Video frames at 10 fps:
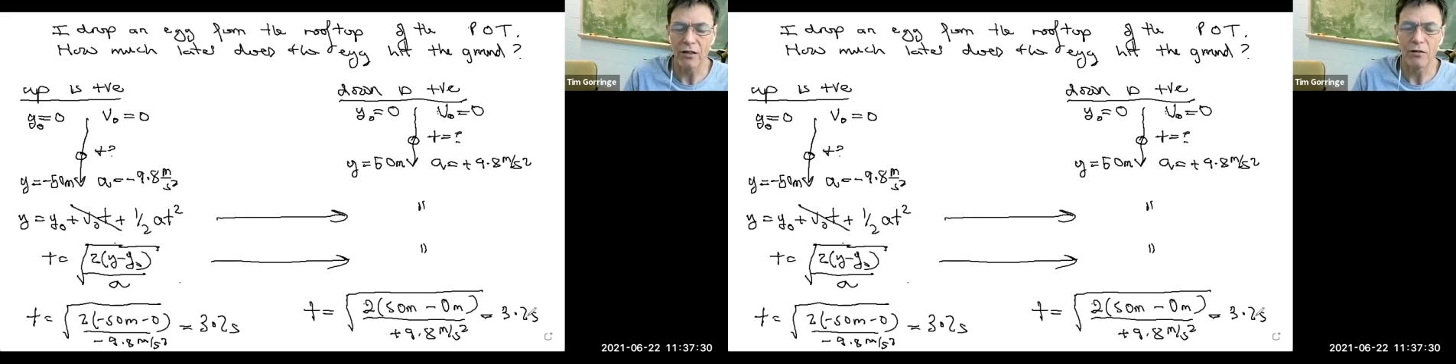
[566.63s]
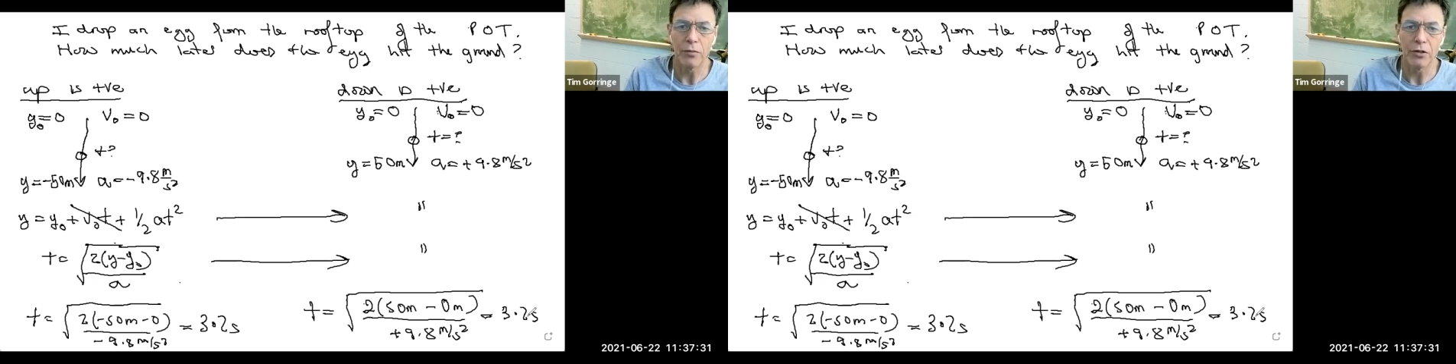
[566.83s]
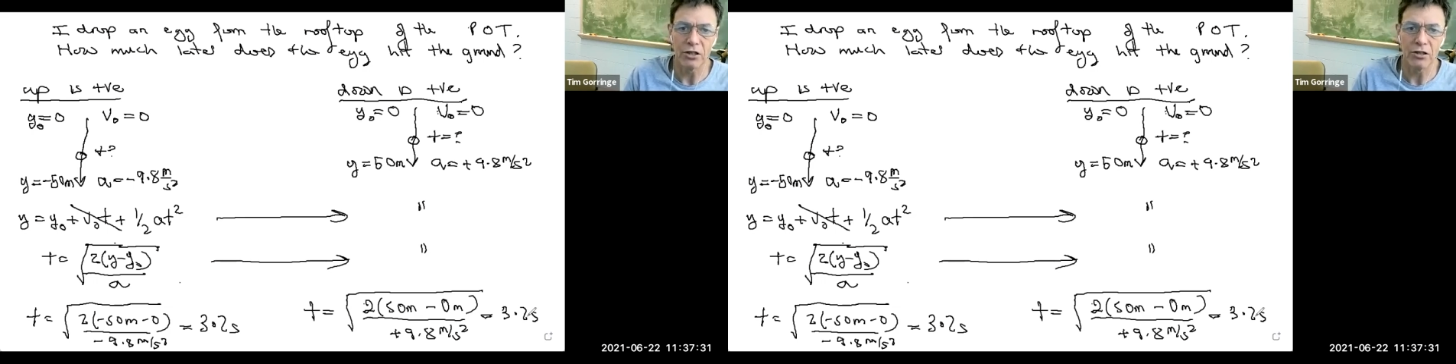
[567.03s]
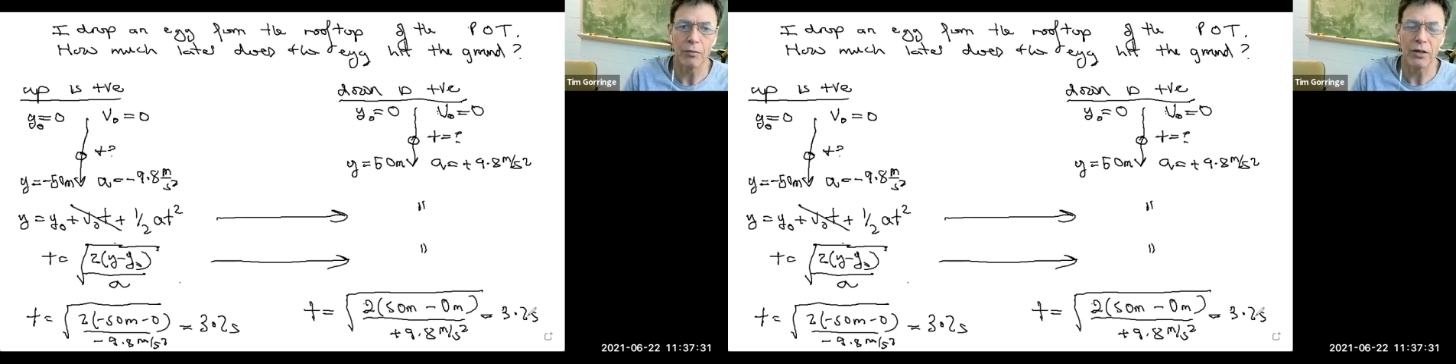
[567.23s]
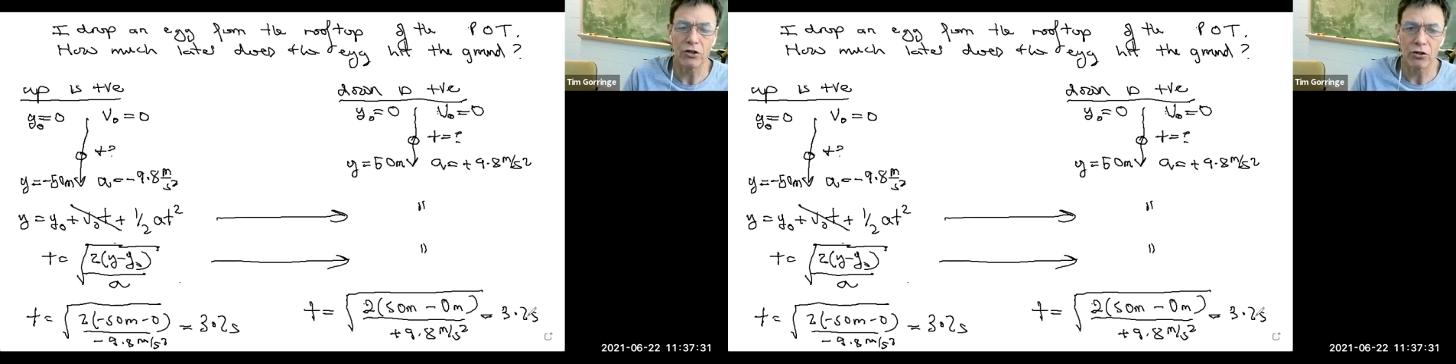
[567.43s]
but just
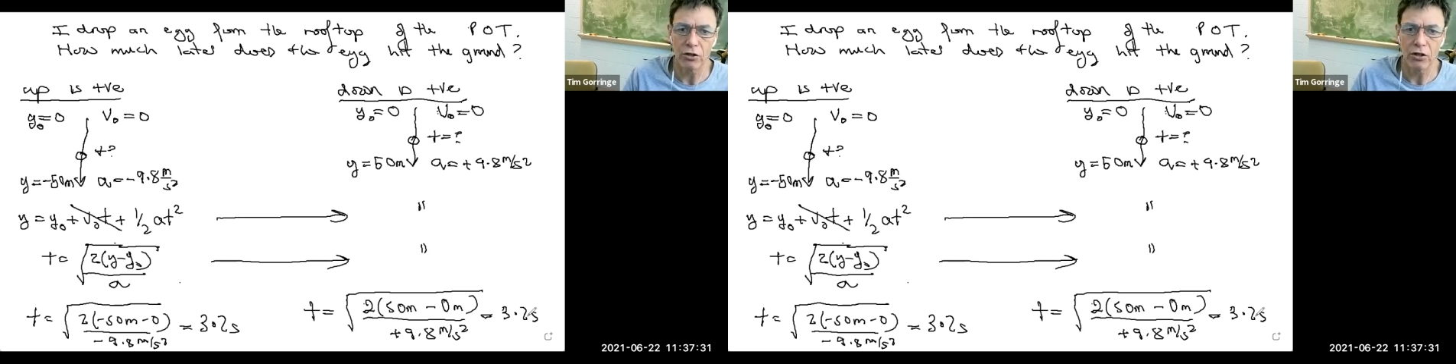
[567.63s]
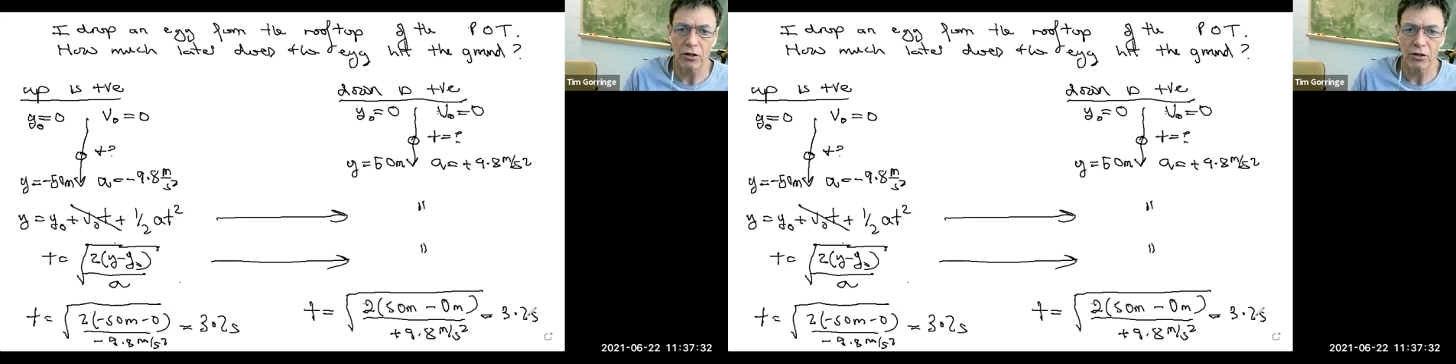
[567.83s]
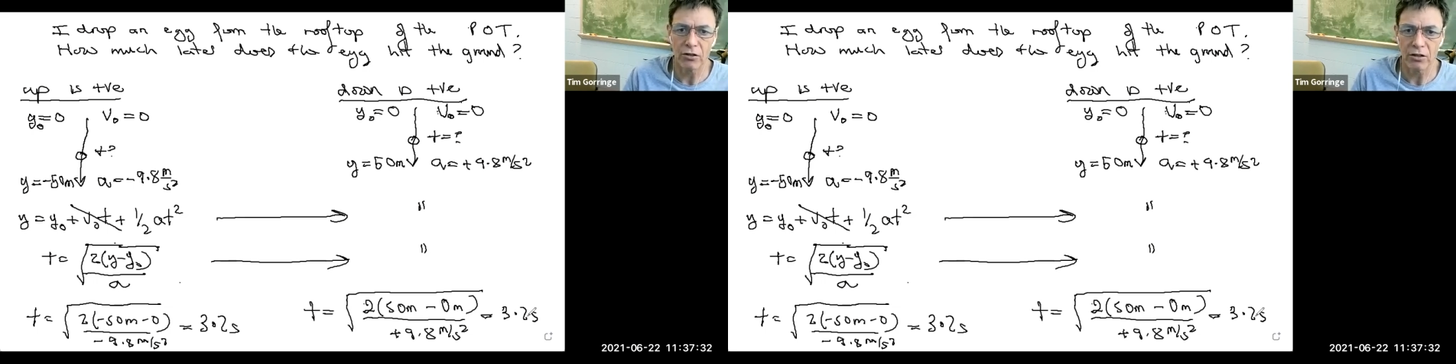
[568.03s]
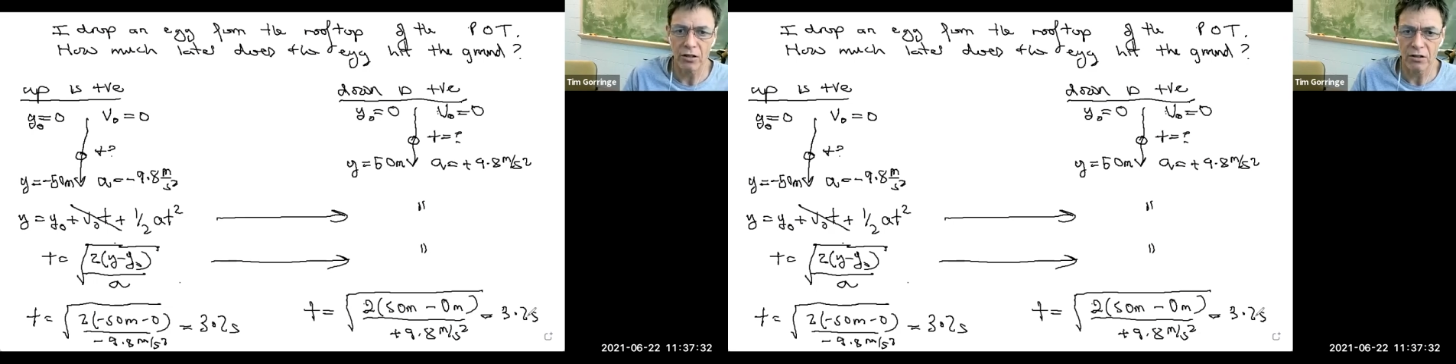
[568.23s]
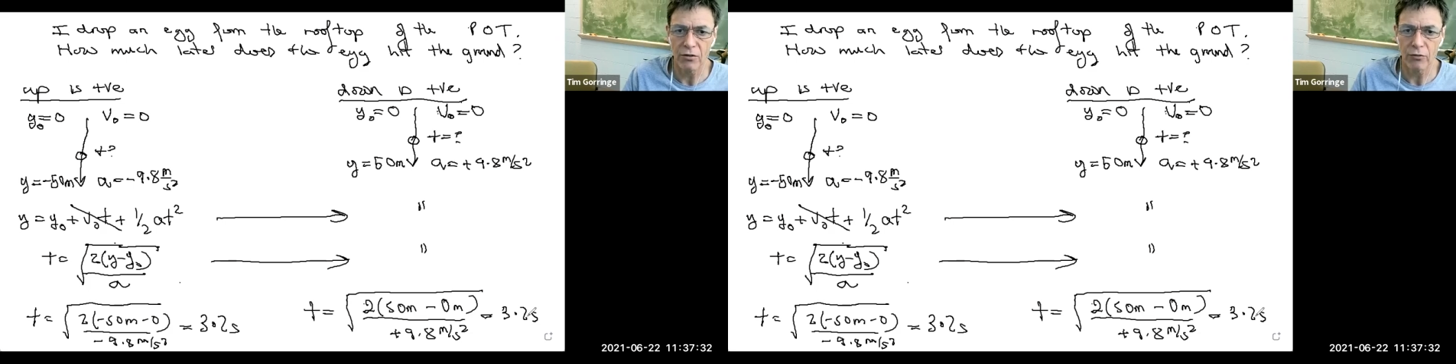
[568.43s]
make sure you're
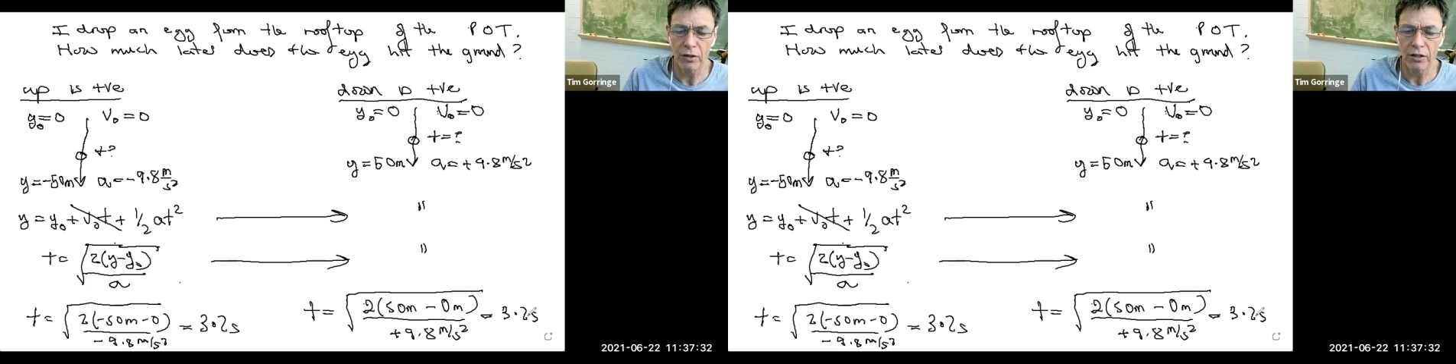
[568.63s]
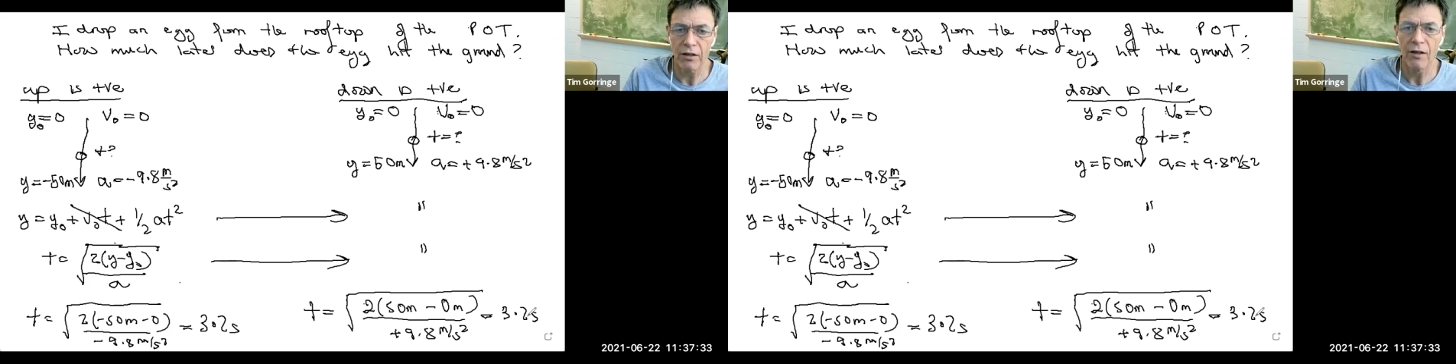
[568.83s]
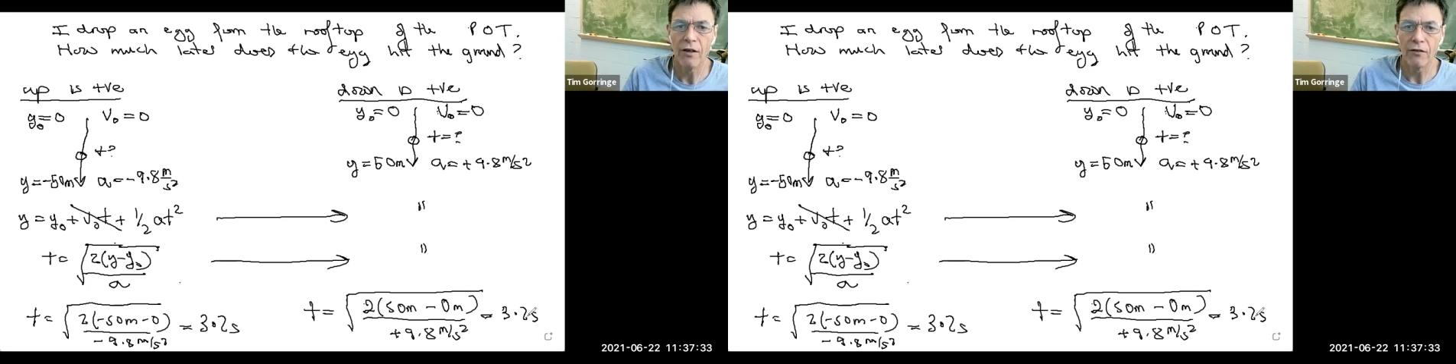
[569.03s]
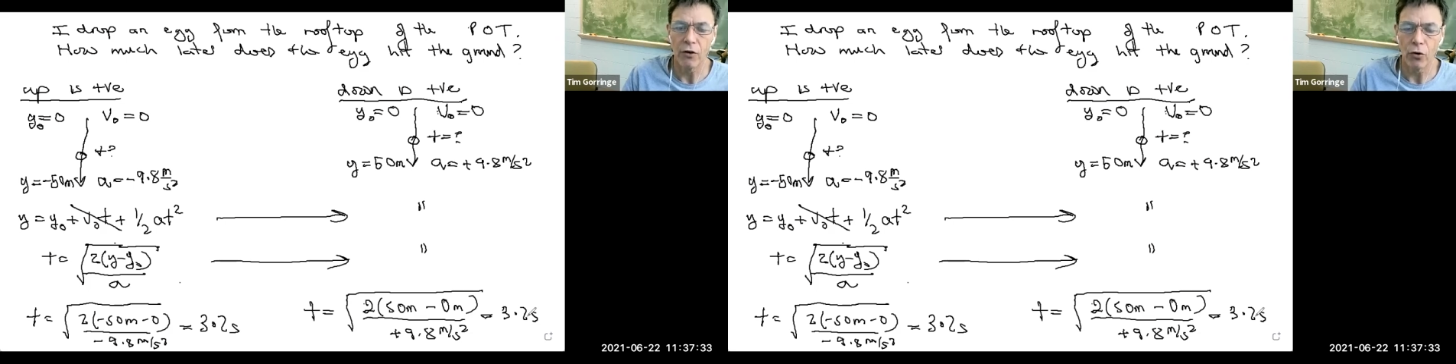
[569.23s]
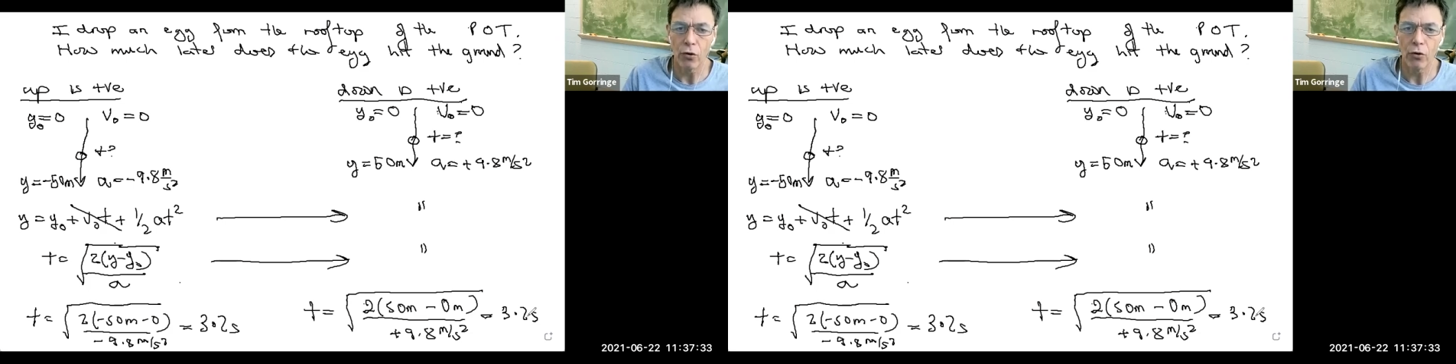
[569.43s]
consistent with it for
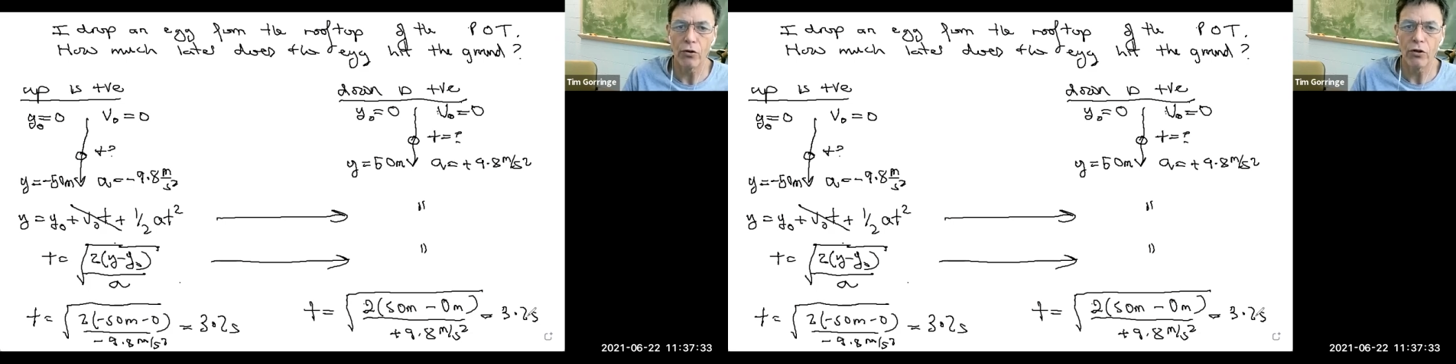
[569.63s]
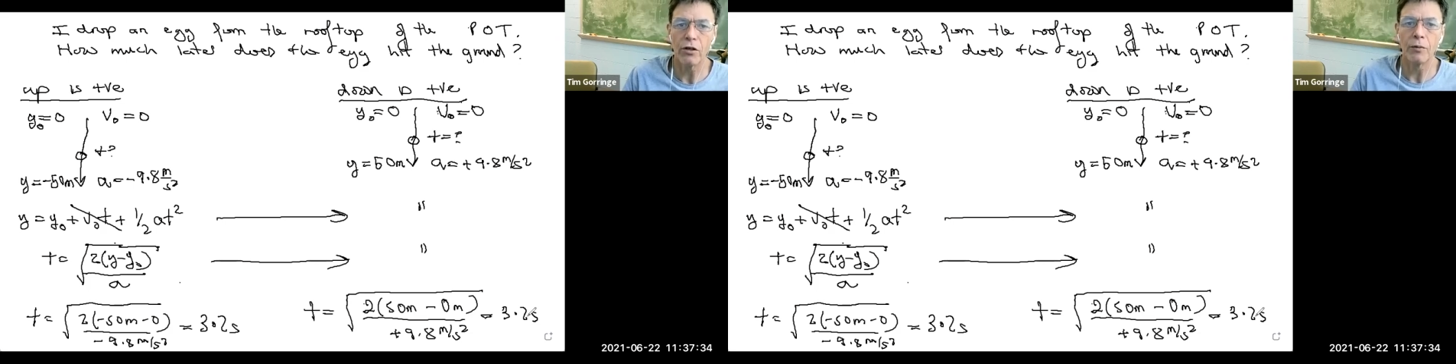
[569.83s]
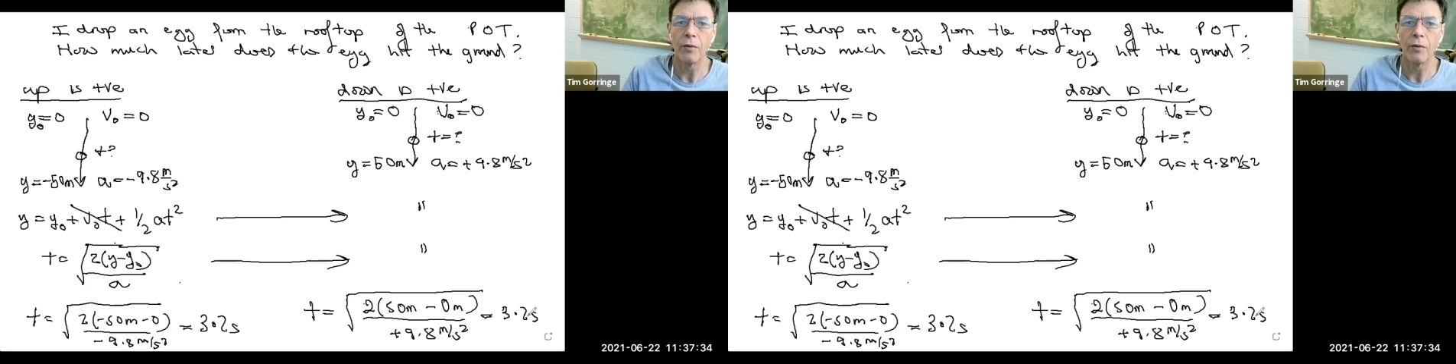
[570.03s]
all your